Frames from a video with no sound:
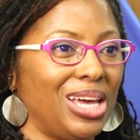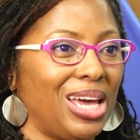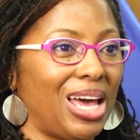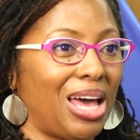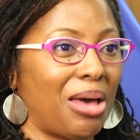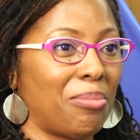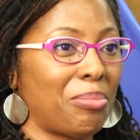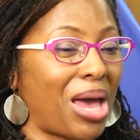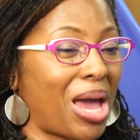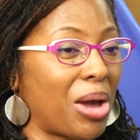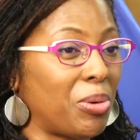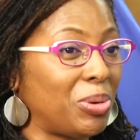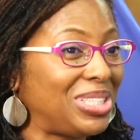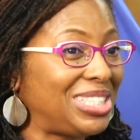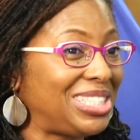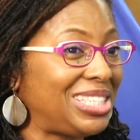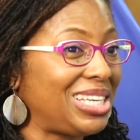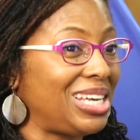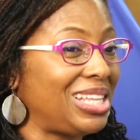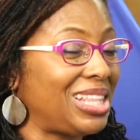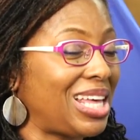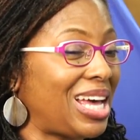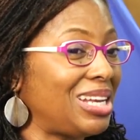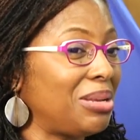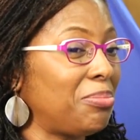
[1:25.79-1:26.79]
I would
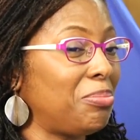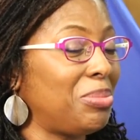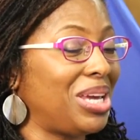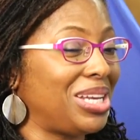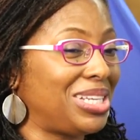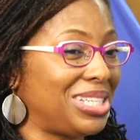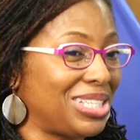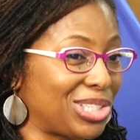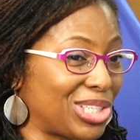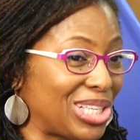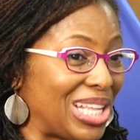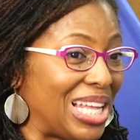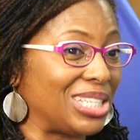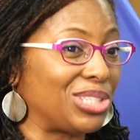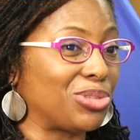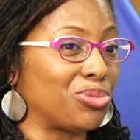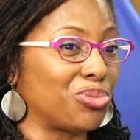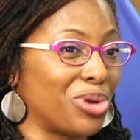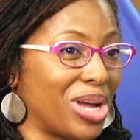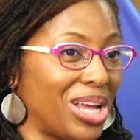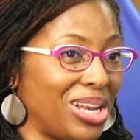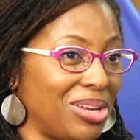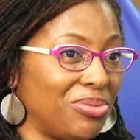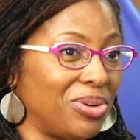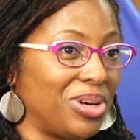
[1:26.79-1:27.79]
say that debate is less
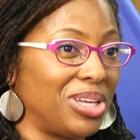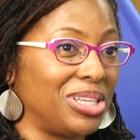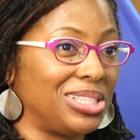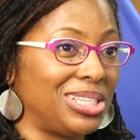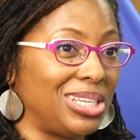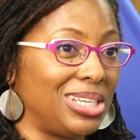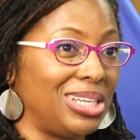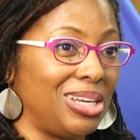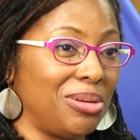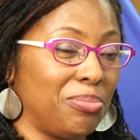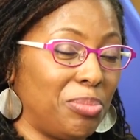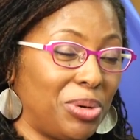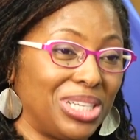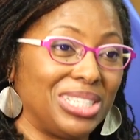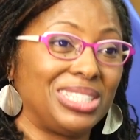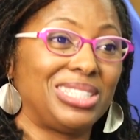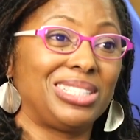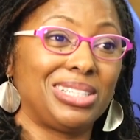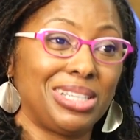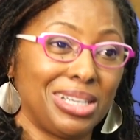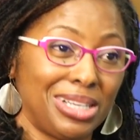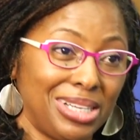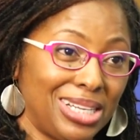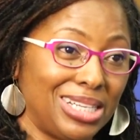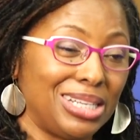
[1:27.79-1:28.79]
relevant today, but it's
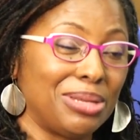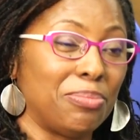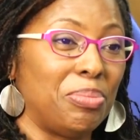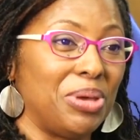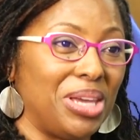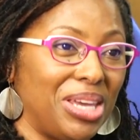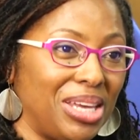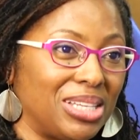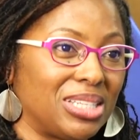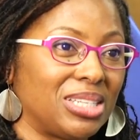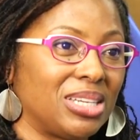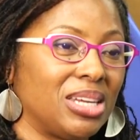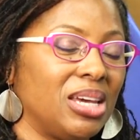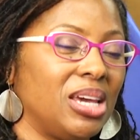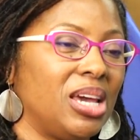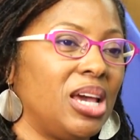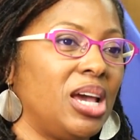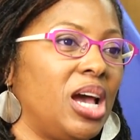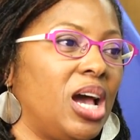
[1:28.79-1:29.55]
still a debate